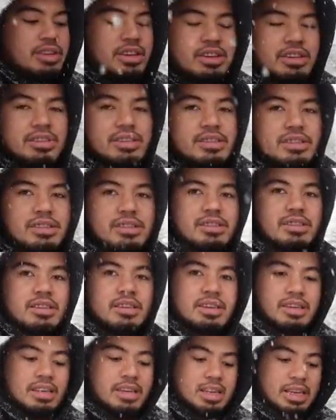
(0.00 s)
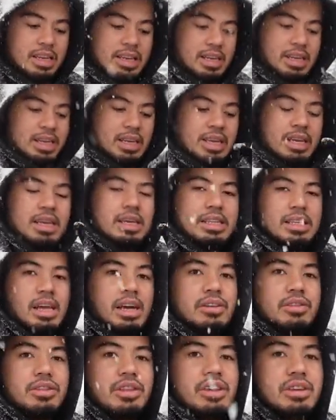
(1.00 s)
this.
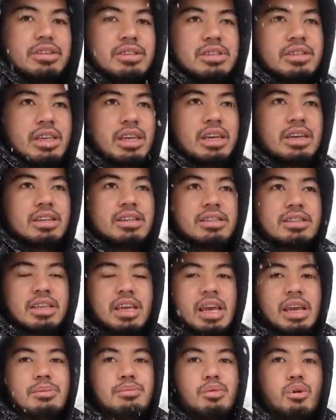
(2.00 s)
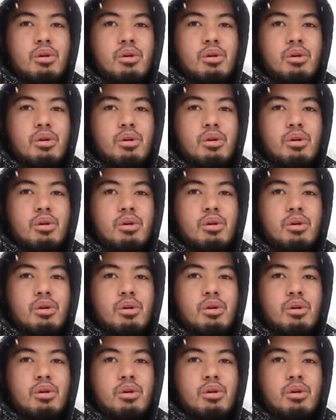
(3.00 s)
Now this is a